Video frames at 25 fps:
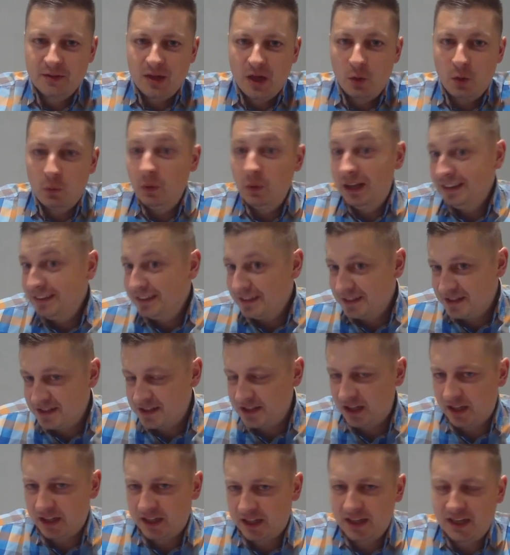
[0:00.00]
Well, that's
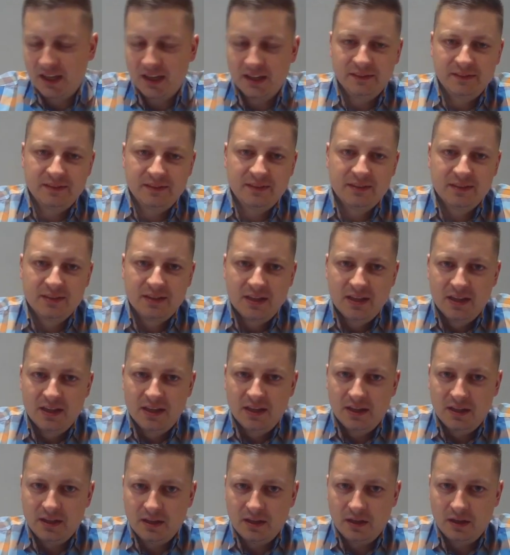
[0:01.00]
not a case.
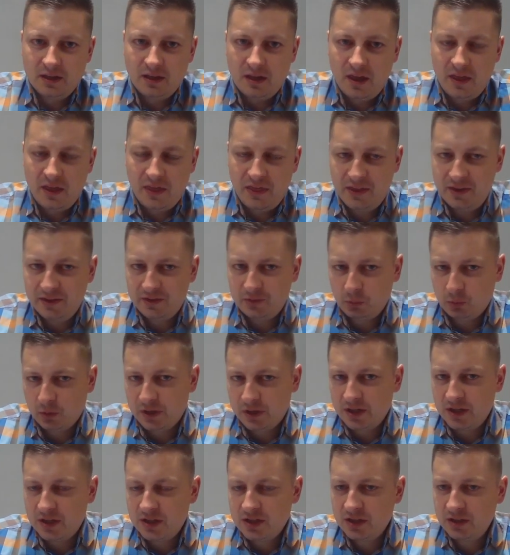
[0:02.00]
This
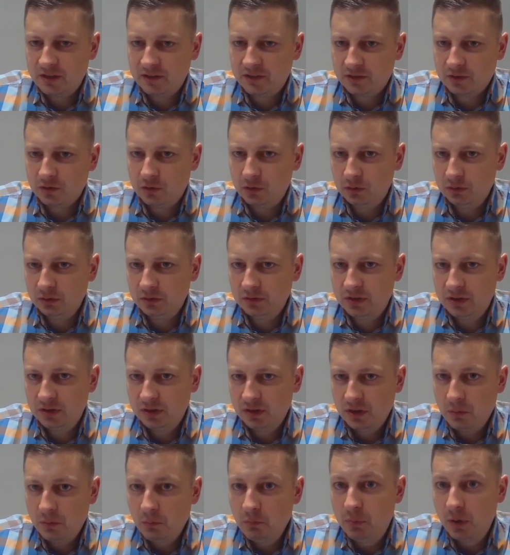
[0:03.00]
variation is called
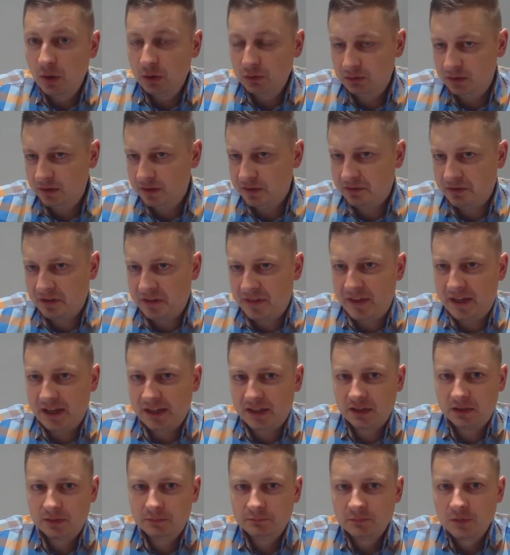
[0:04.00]
Bowdler
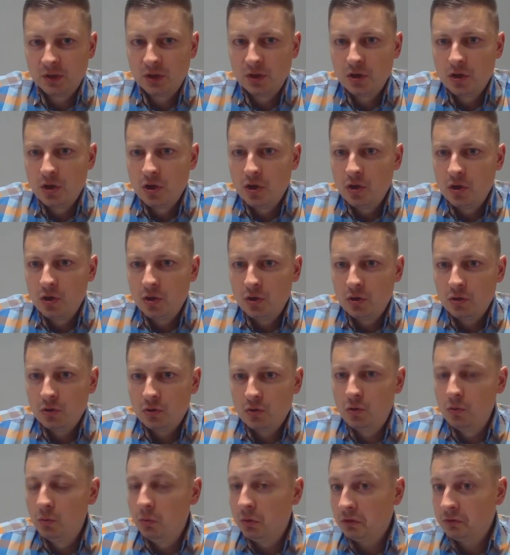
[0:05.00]
attack.
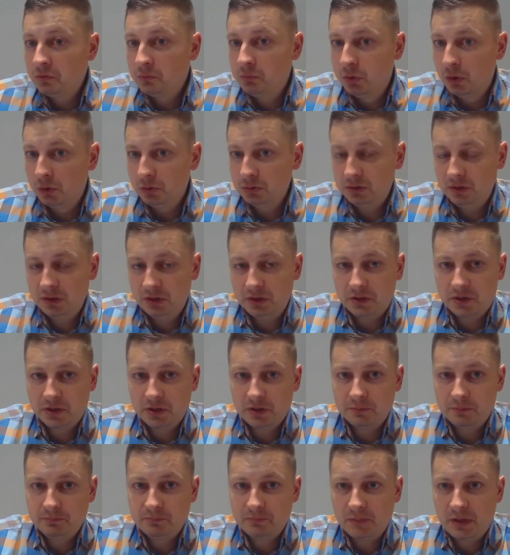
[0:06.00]
Who was
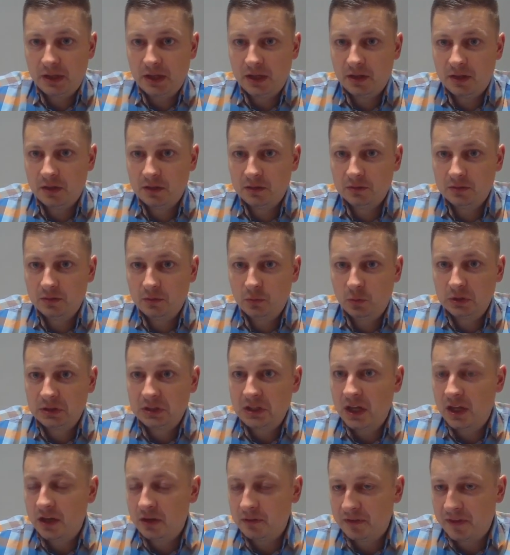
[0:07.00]
Bowdler and what
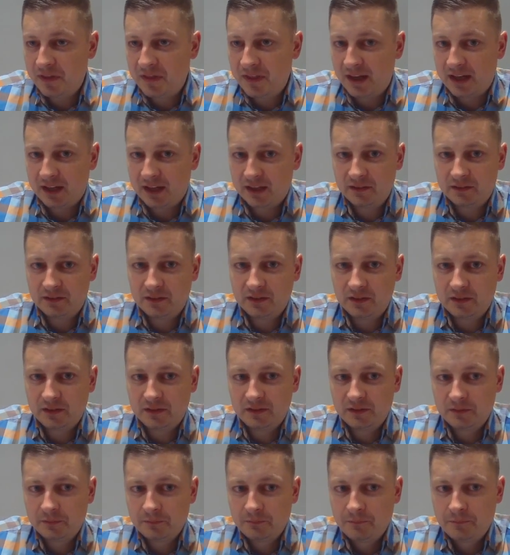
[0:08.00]
kind of attack is
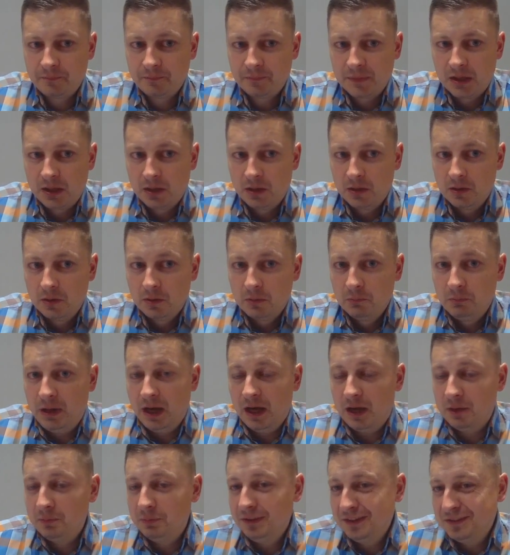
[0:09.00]
this?
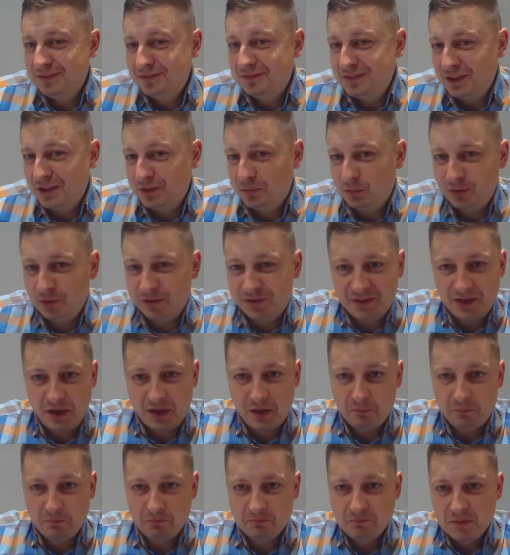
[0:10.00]
I believe that was
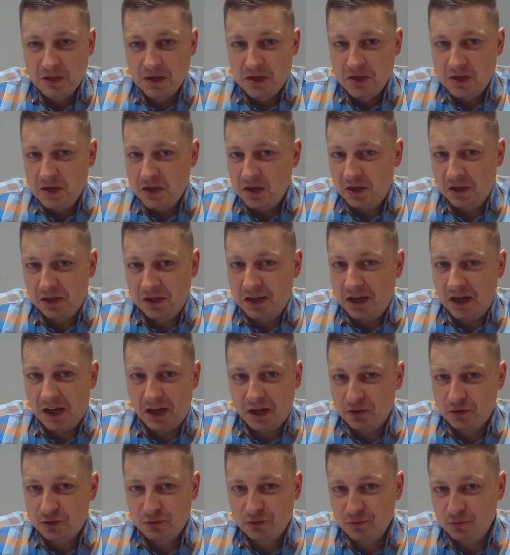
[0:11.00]
a
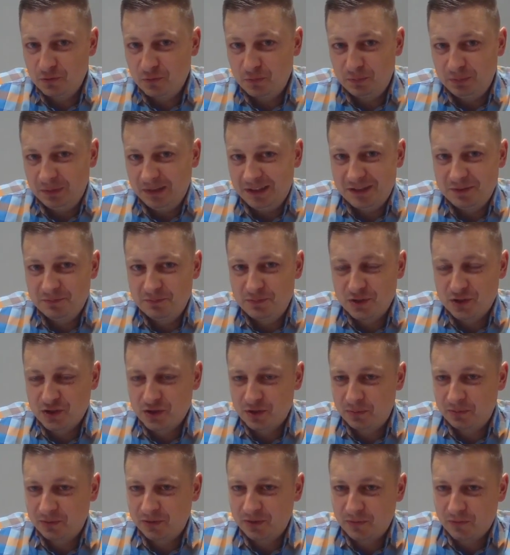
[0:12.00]
guy who played
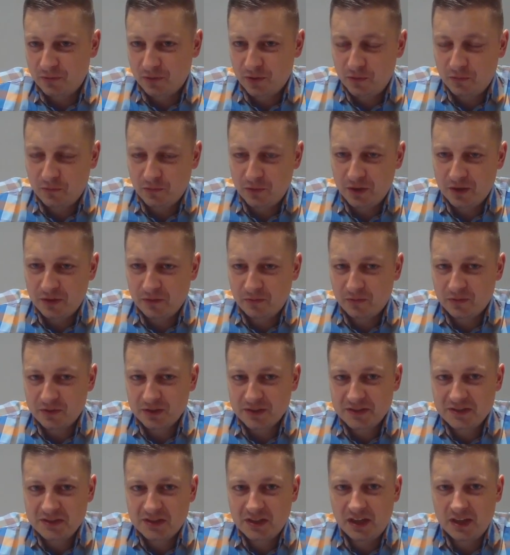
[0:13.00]
bishop c4 for the
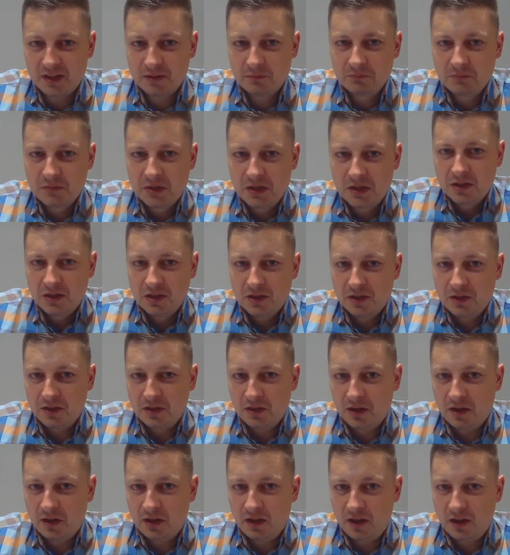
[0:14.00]
first time.
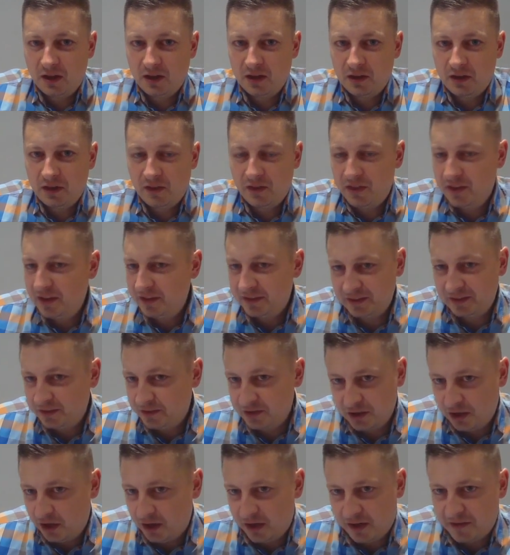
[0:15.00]
This is
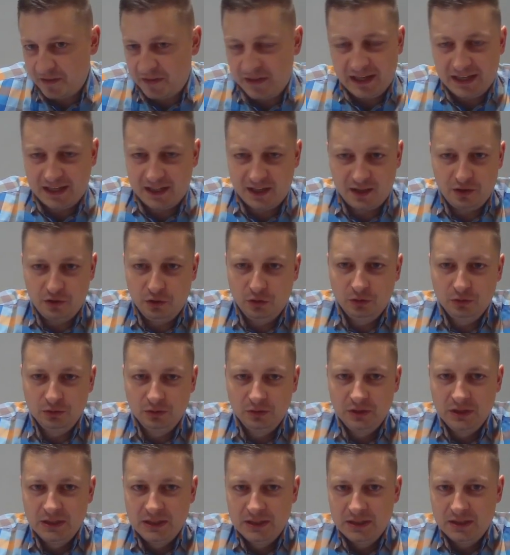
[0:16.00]
not attack at all.
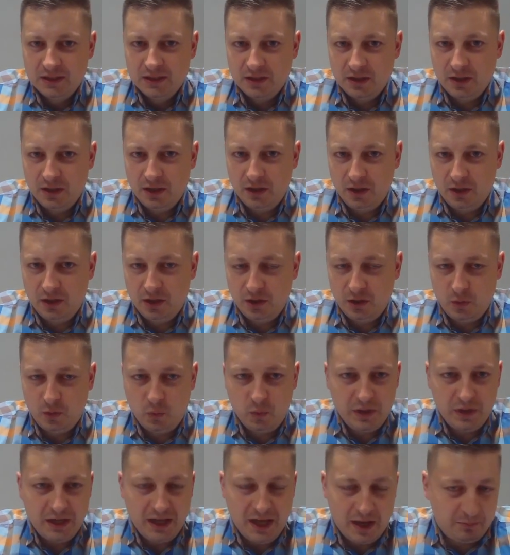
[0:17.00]

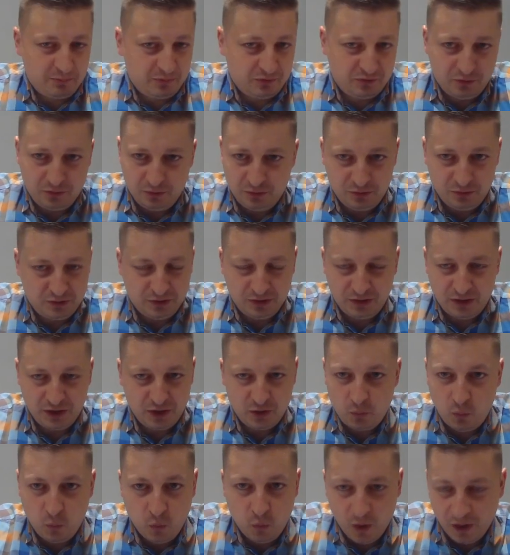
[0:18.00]
We absolutely
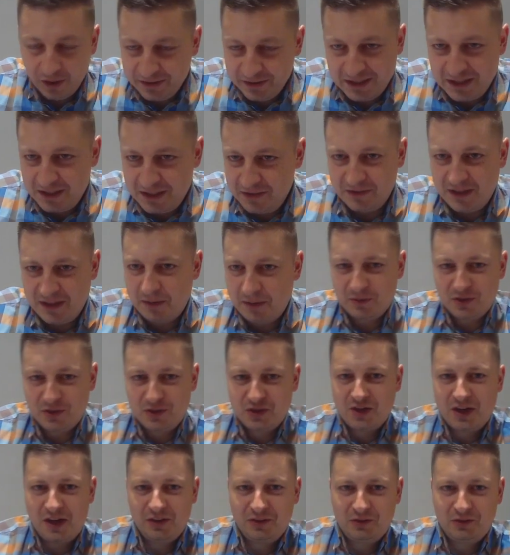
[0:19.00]
won't give them a
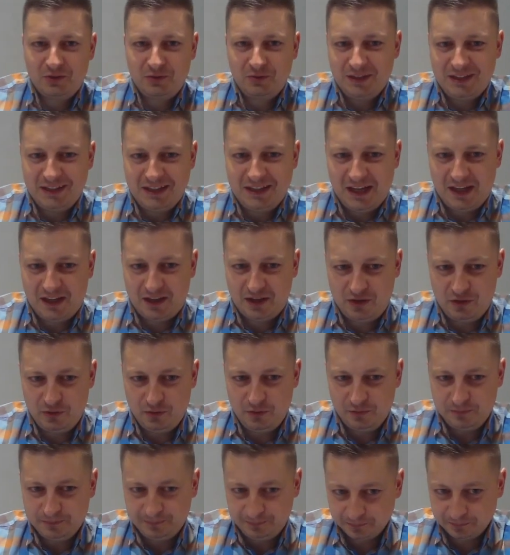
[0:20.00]
chance to attack
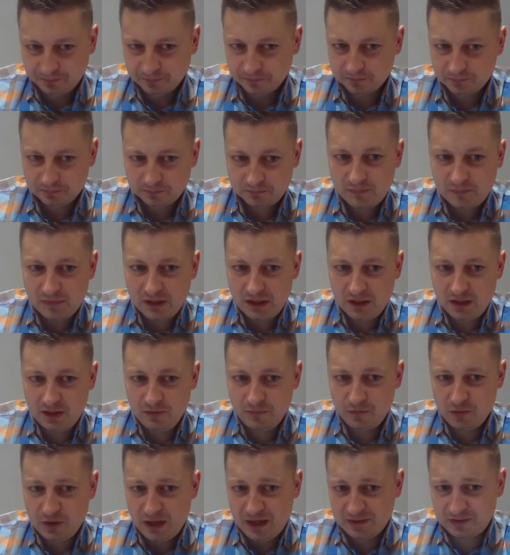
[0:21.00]
you.
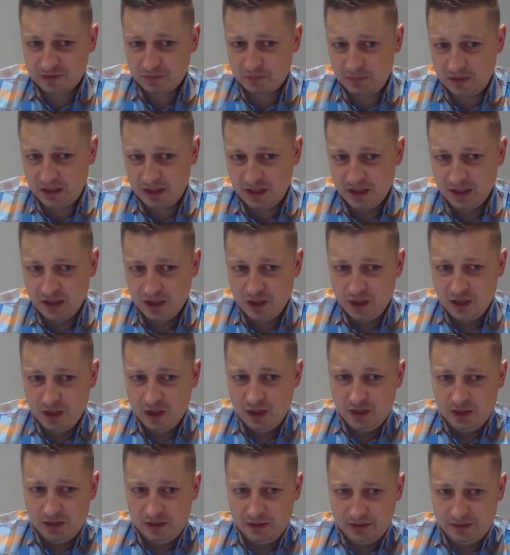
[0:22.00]
If you ask me
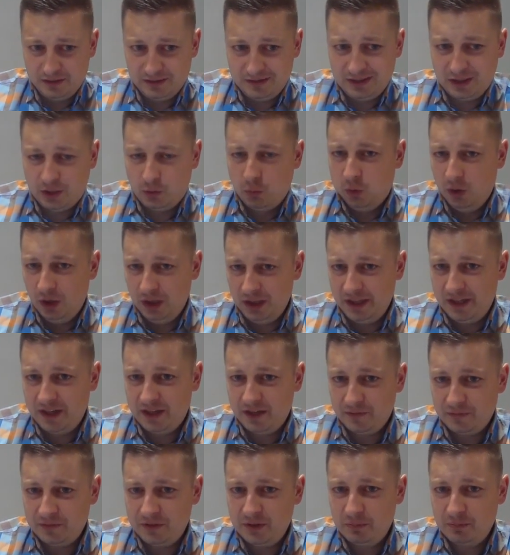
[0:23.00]
the quality
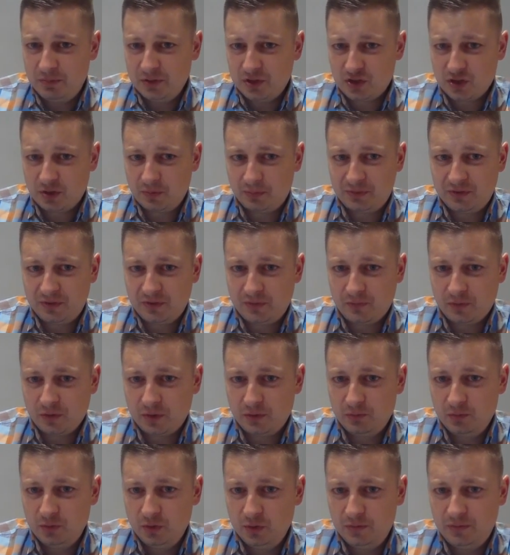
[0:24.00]
of the bishop
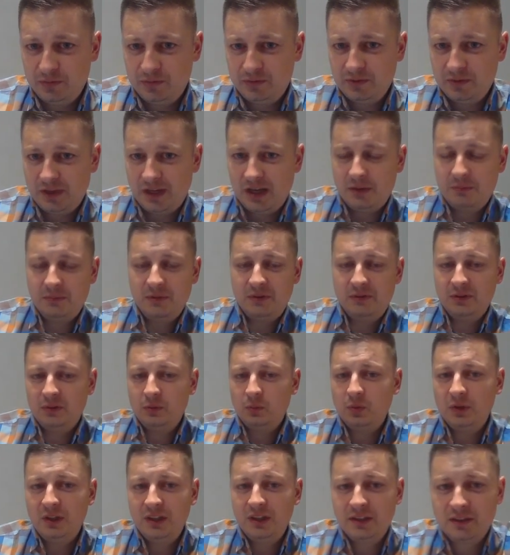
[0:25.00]
c4 move, I'm
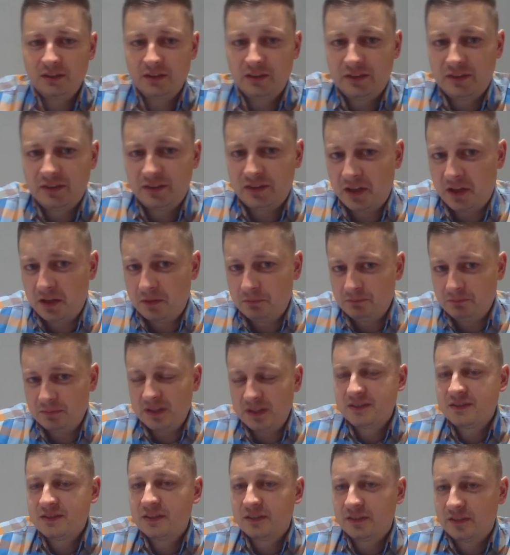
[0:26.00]
even willing to say
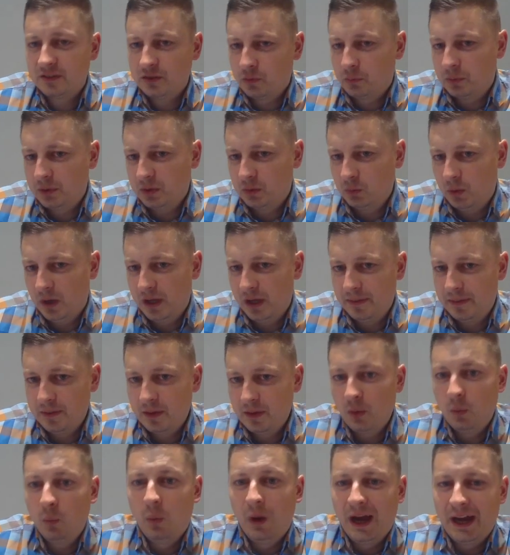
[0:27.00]
it's a stupid one.
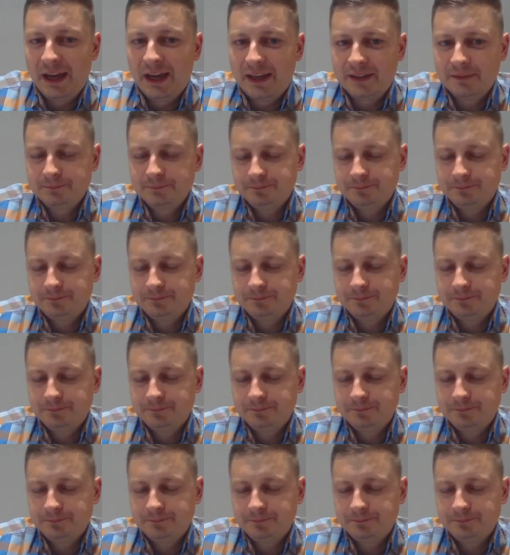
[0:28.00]
Why?